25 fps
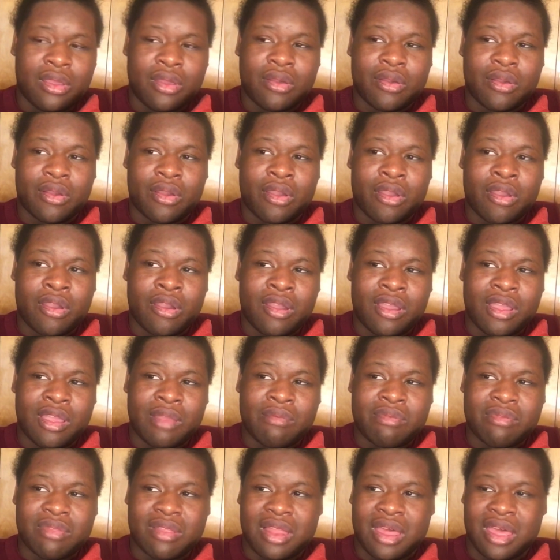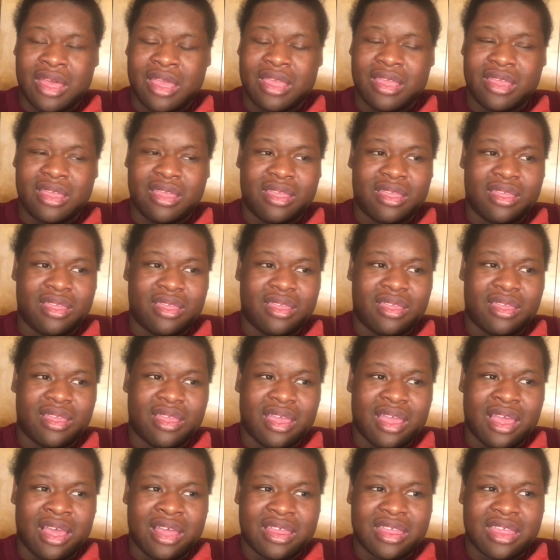girl, it was like,
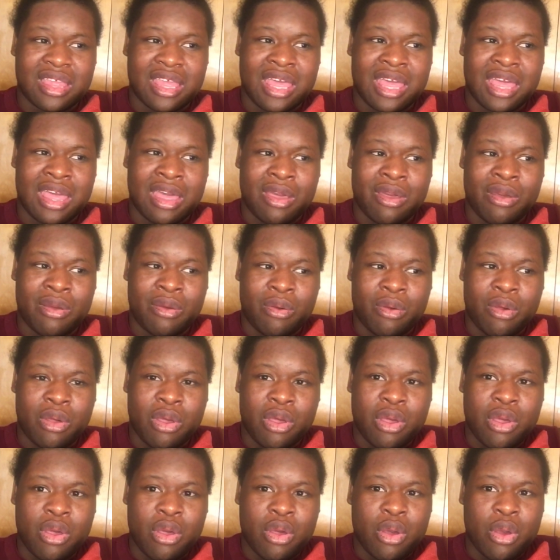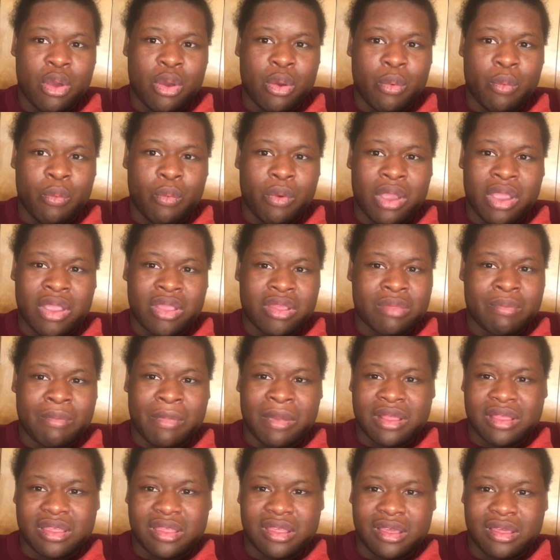I said, where's
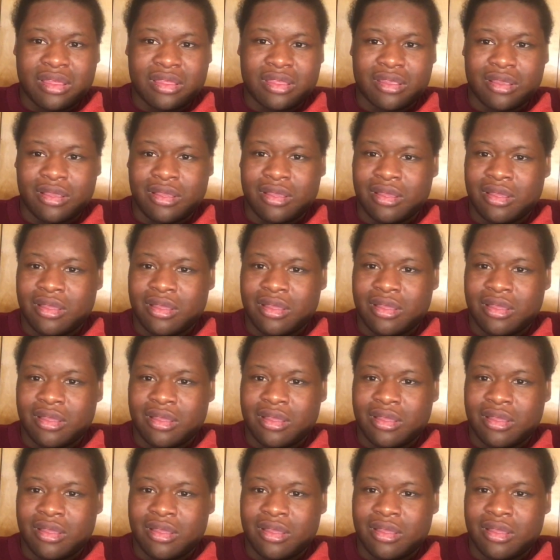my sister?